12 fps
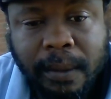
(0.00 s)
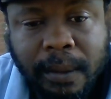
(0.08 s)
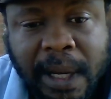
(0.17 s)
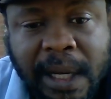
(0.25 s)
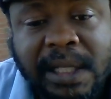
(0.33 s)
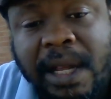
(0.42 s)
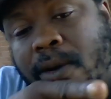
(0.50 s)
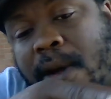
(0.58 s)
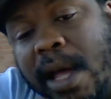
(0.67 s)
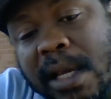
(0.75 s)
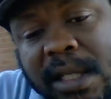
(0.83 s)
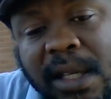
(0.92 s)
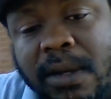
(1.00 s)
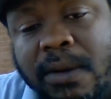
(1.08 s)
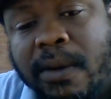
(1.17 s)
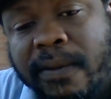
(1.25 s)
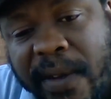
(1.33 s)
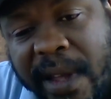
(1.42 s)
And I say, oh, I see
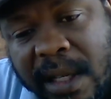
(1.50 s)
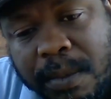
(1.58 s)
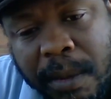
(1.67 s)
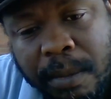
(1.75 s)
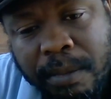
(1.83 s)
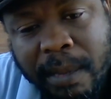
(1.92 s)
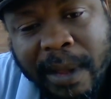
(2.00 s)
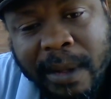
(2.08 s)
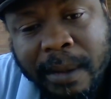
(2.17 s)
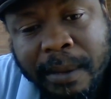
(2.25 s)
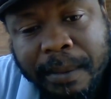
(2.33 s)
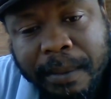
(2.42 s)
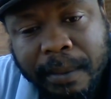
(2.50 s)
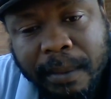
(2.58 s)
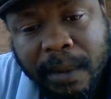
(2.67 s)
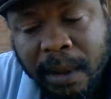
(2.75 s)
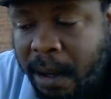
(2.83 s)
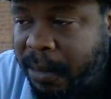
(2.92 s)
you on Facebook, brother.
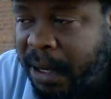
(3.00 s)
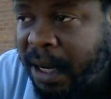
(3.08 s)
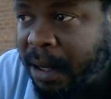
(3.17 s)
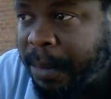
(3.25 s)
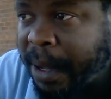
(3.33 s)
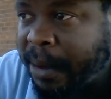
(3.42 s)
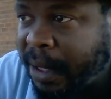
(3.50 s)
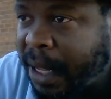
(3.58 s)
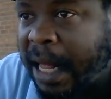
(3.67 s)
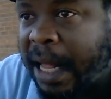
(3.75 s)
No, we need to be able to yell